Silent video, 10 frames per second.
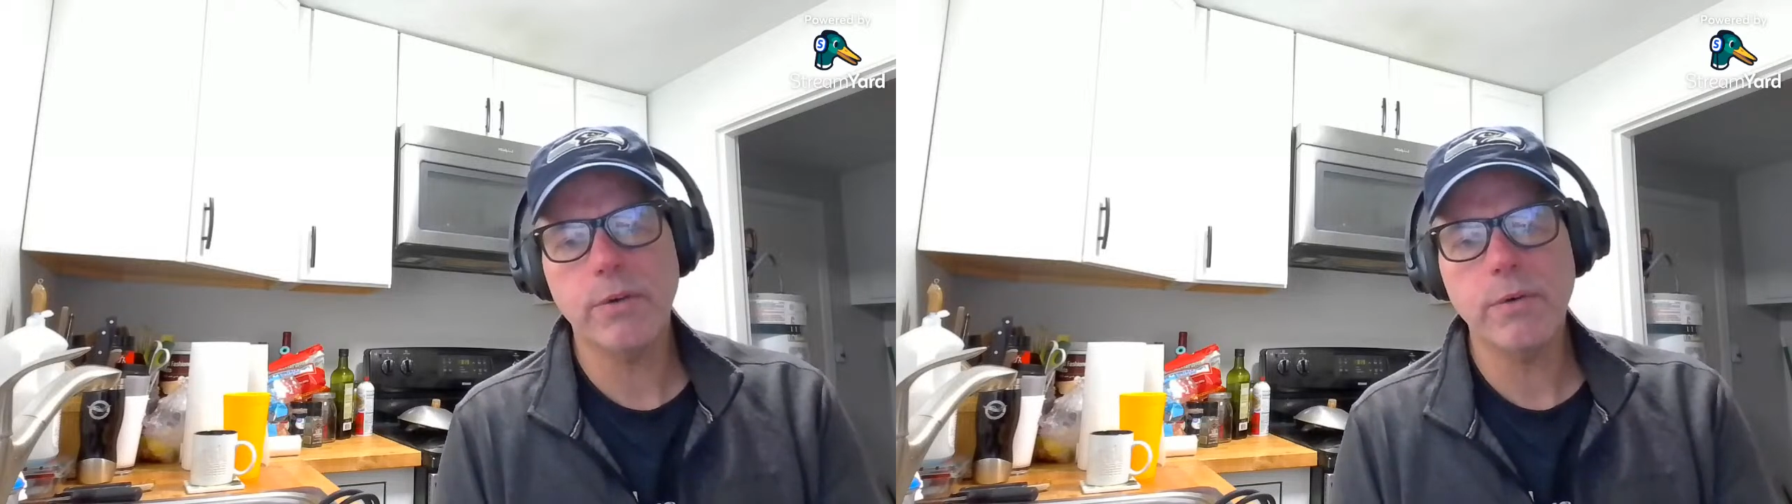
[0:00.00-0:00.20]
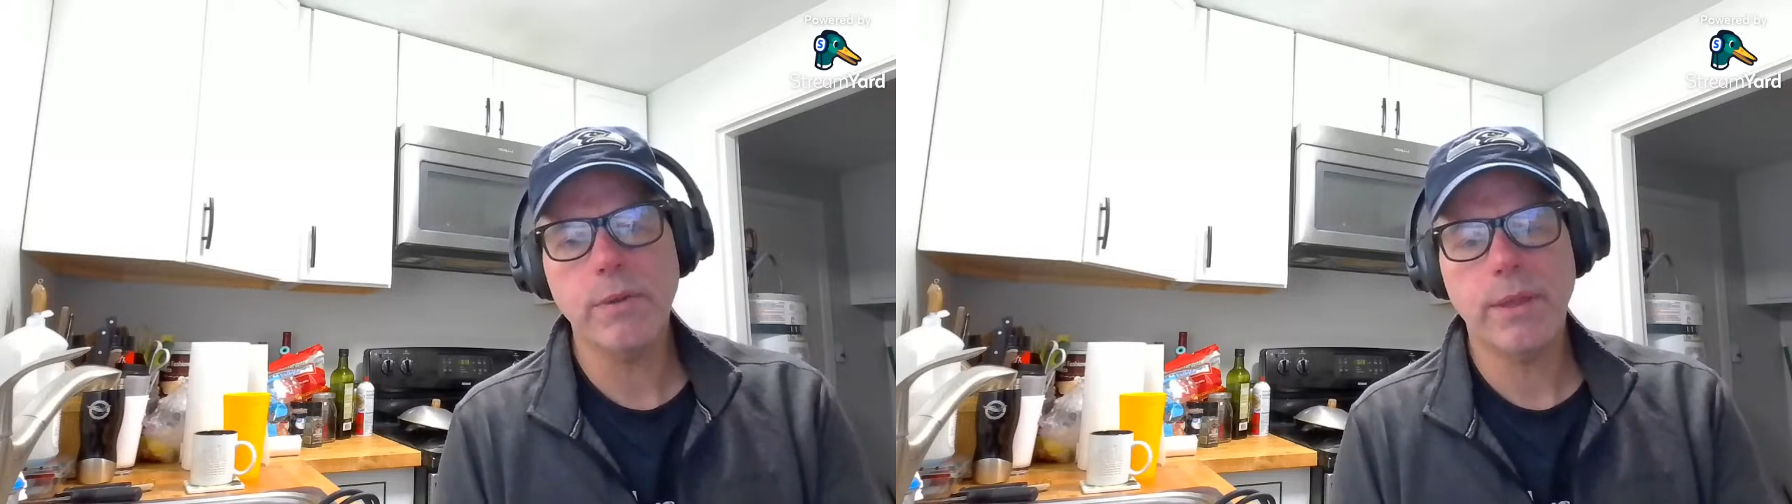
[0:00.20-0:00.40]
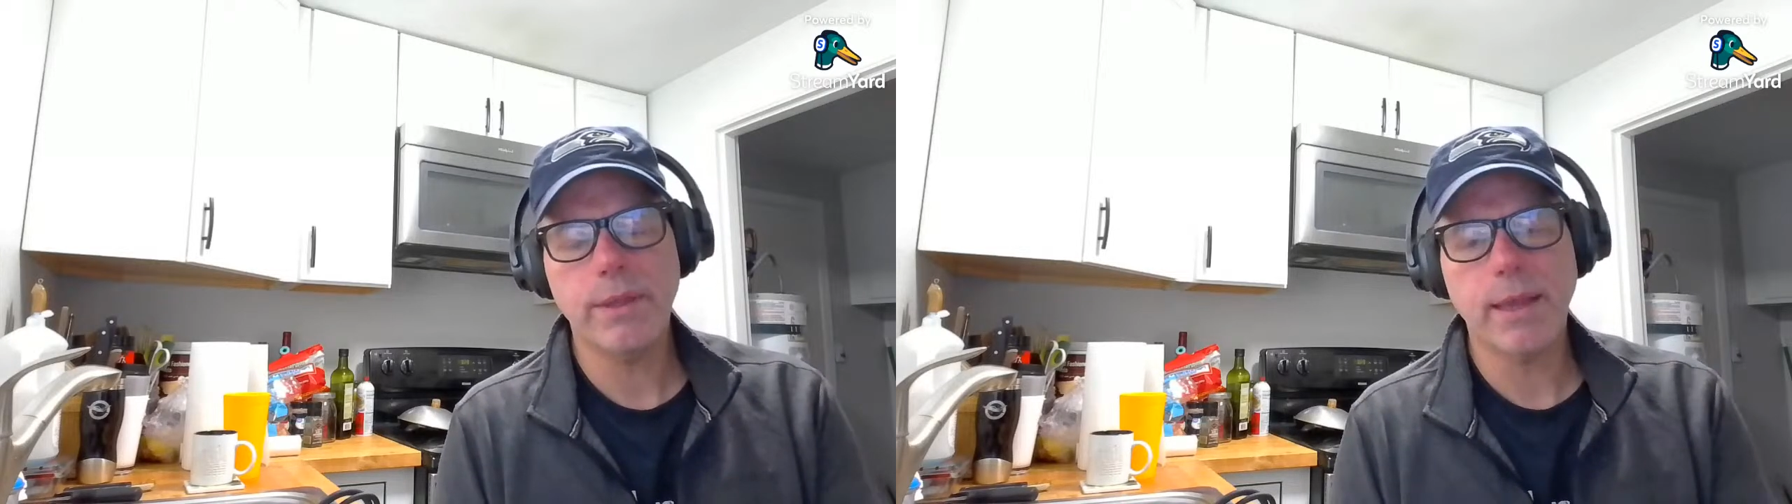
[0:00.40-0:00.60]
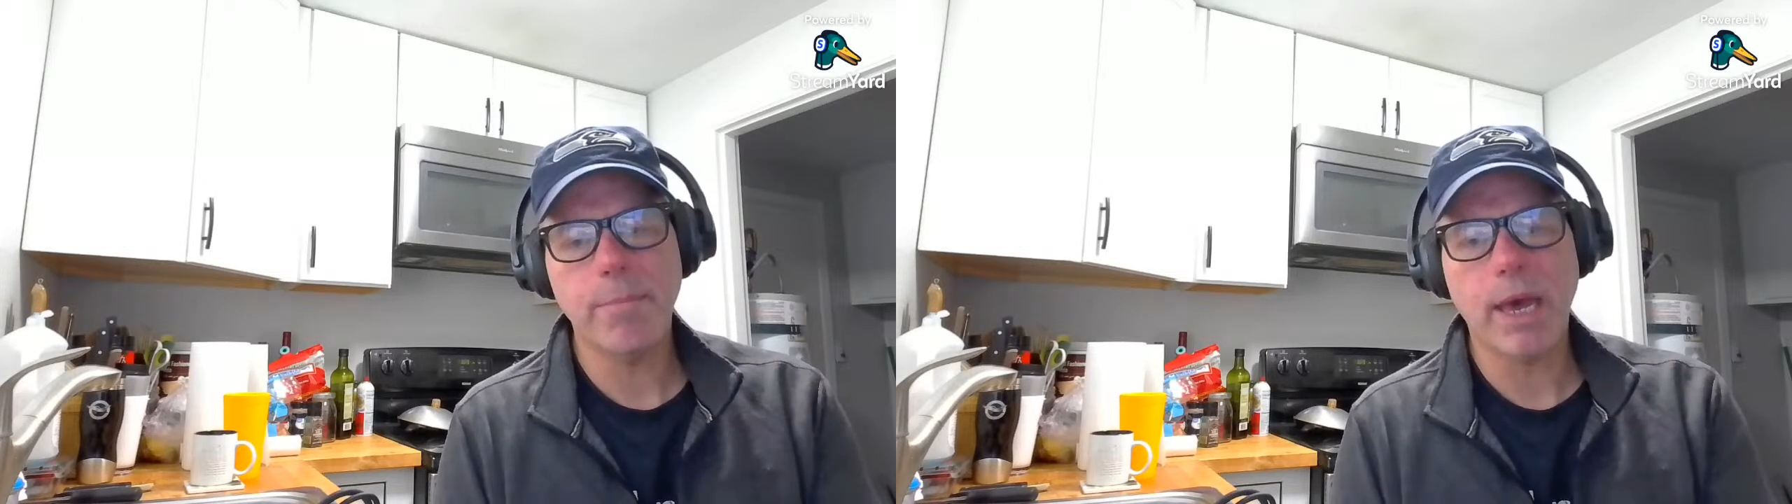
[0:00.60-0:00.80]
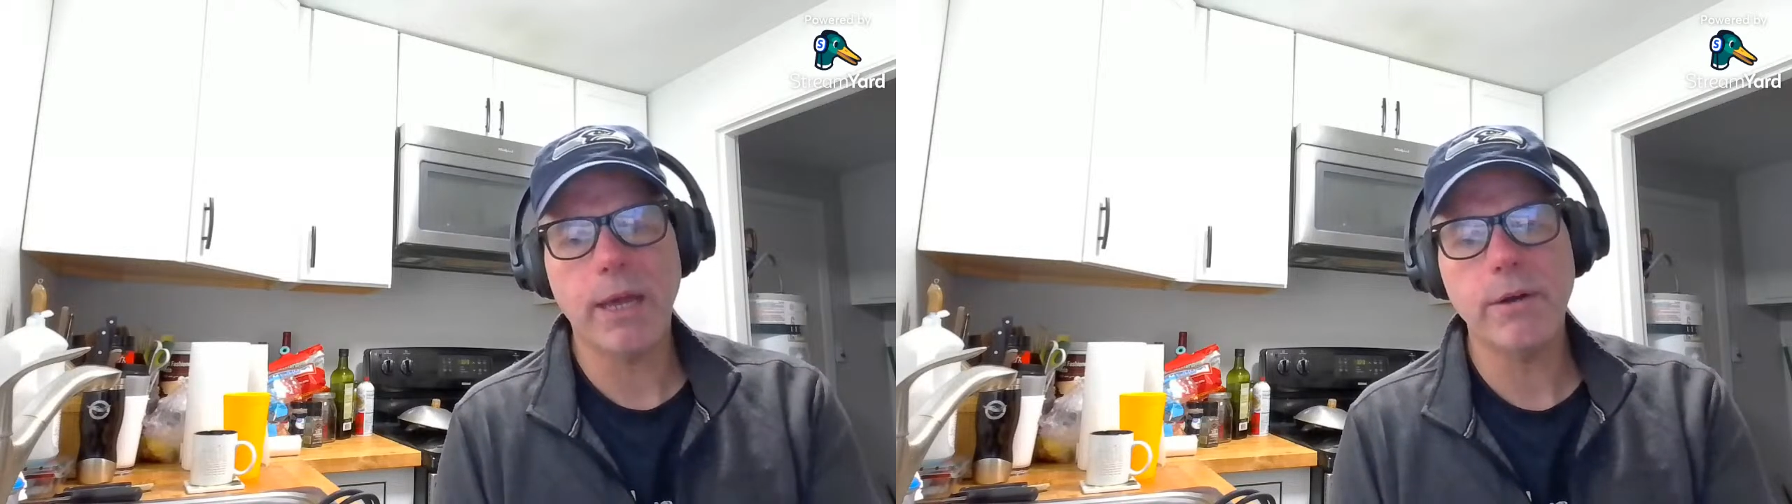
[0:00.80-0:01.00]
you, that they
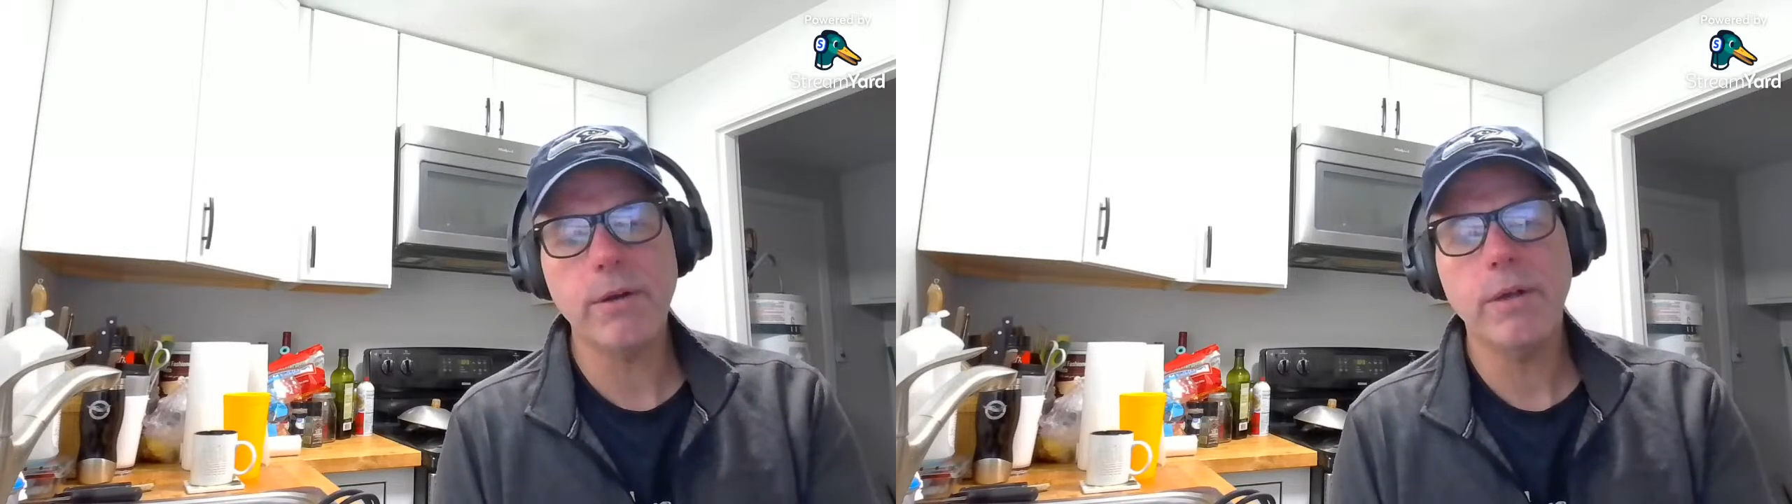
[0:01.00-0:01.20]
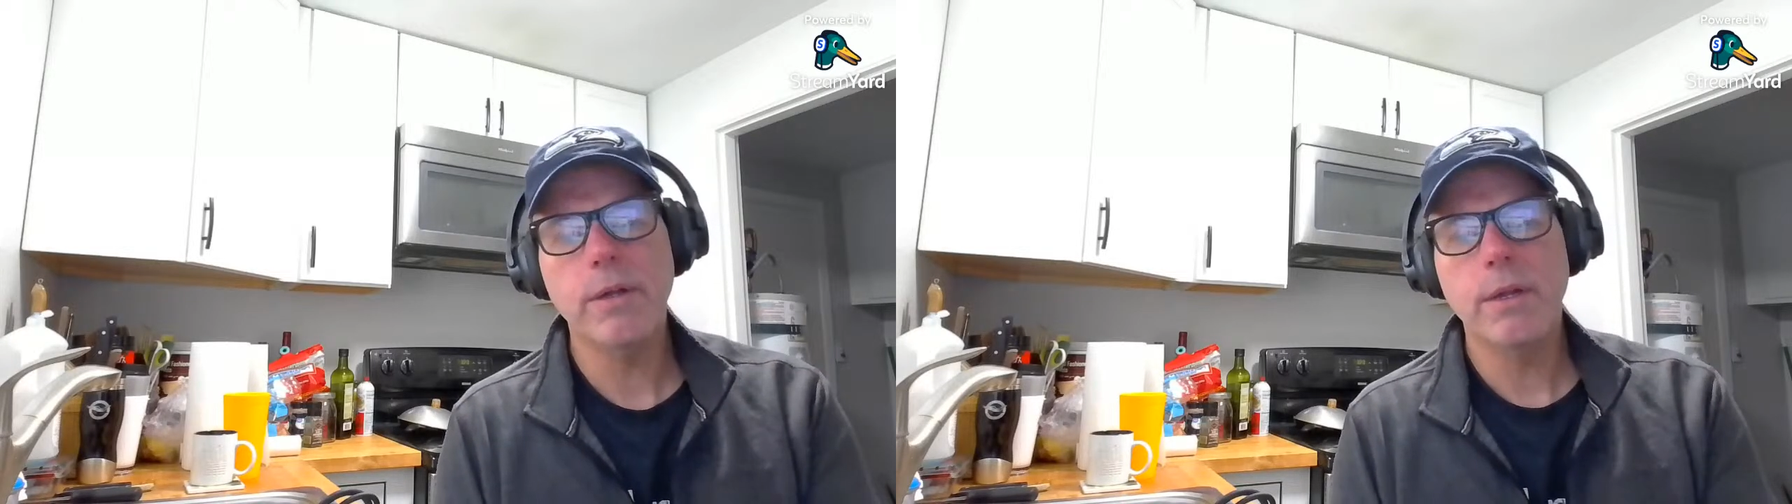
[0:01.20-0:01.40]
matter,